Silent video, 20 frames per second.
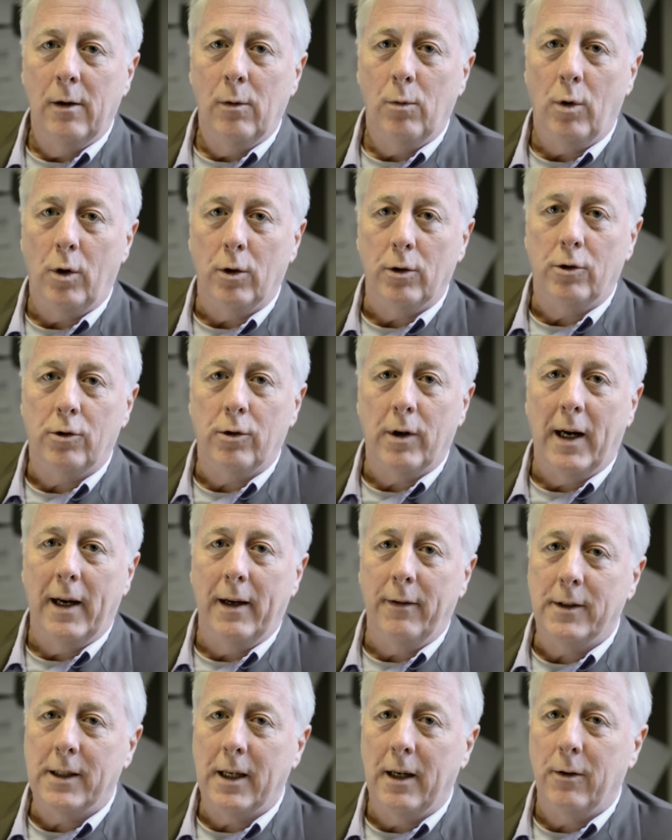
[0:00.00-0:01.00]
what
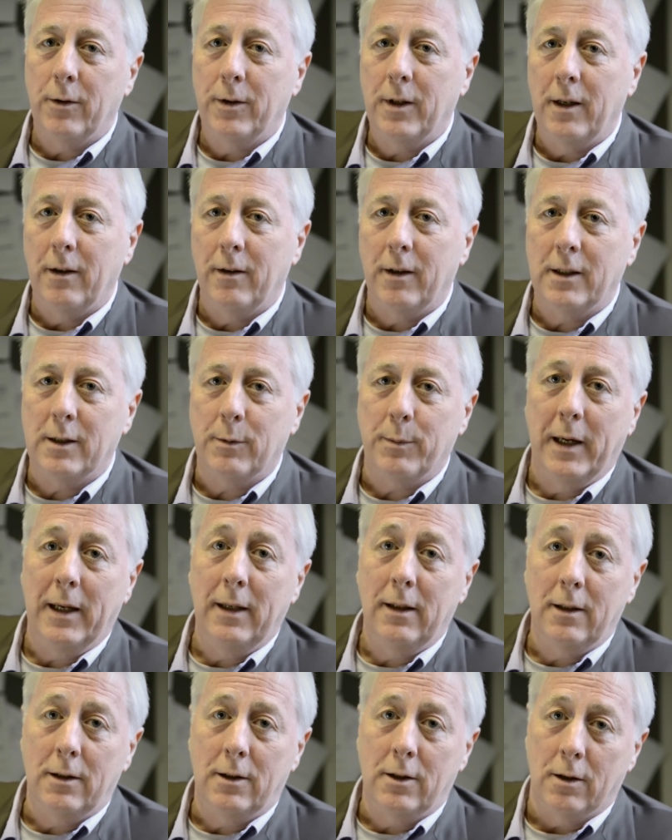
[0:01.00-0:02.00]
drives healthcare
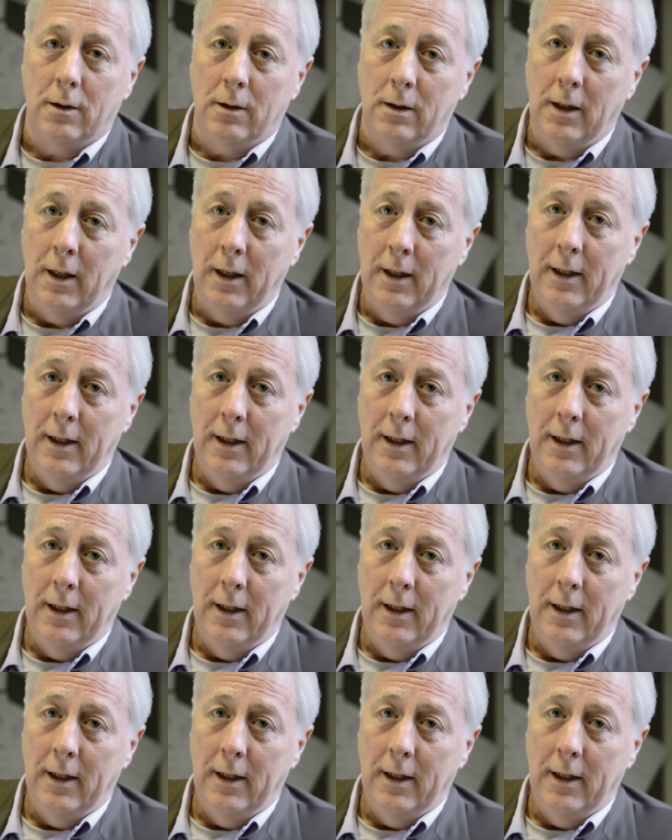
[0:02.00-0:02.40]
expenditure.